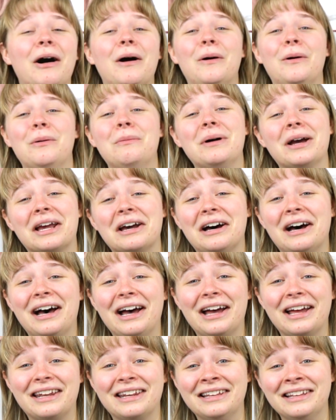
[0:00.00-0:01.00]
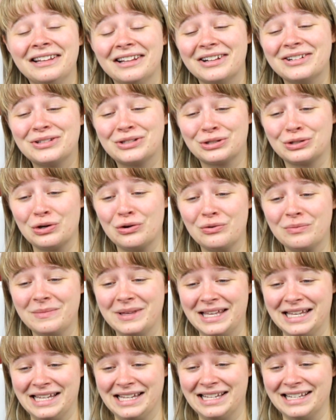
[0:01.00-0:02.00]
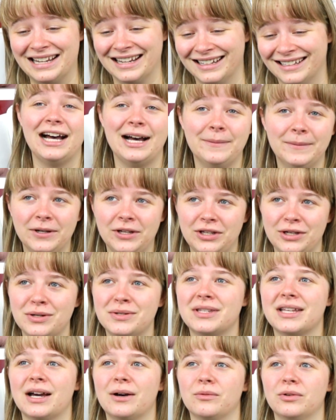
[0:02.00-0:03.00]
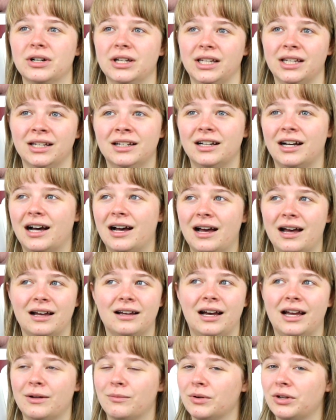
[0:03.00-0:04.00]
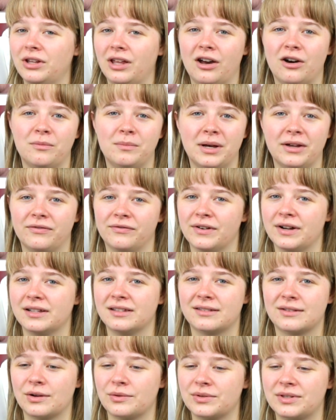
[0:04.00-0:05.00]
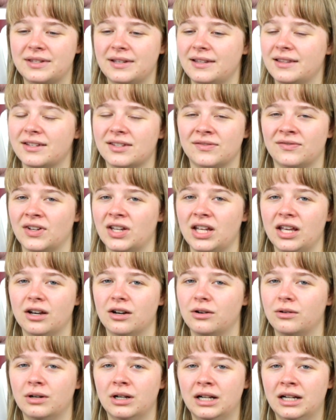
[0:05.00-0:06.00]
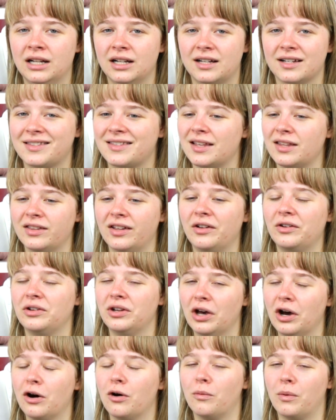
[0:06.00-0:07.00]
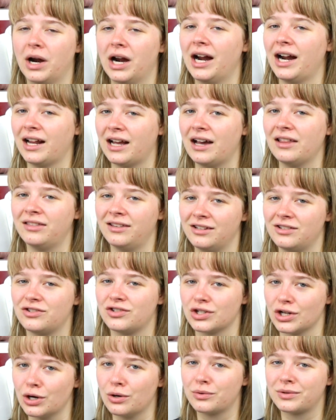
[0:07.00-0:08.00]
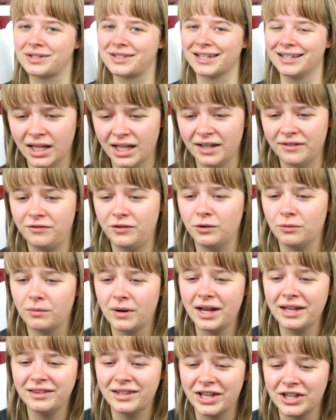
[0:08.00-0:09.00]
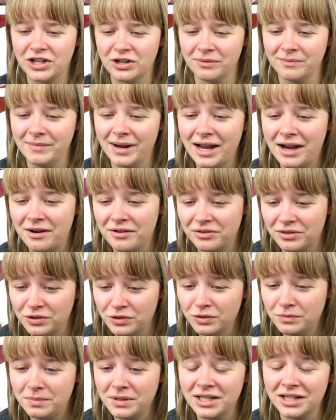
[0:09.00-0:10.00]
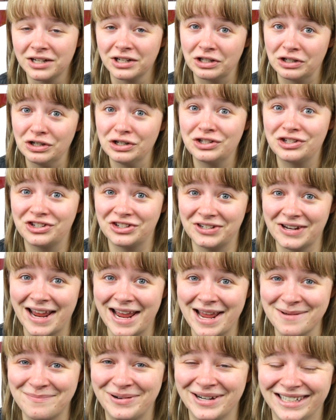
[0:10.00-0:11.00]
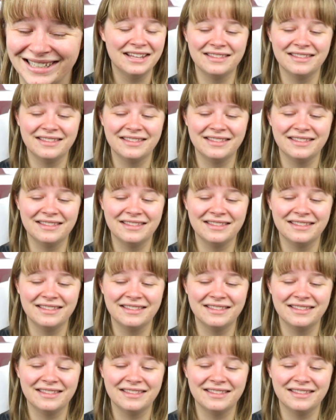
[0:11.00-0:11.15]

Oh my god, that's so mean. I'm gonna use that one. Uh, I really hope my friends don't see this video, because then they'll know where I got these jokes. If you ran like your mouth, you'd be in good shape.